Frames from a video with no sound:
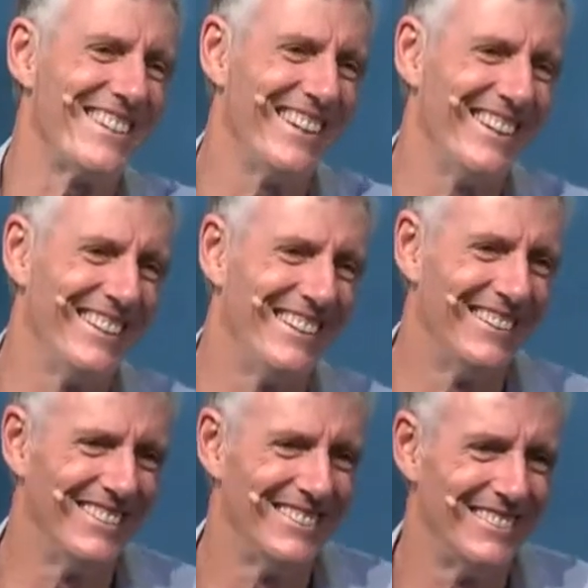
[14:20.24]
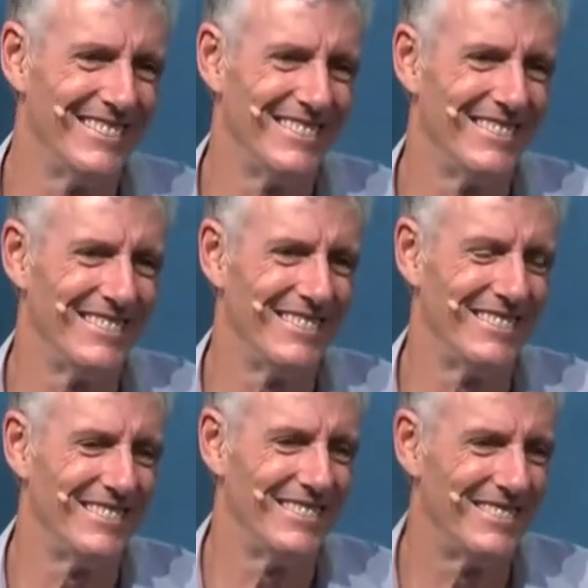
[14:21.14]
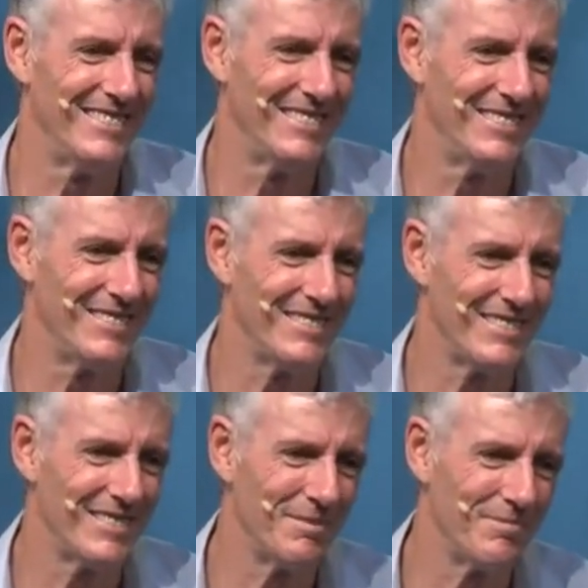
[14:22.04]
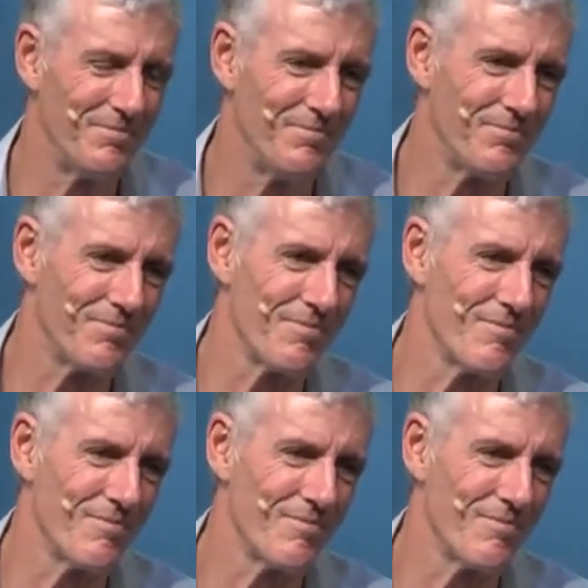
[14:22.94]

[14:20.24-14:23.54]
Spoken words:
[no speech]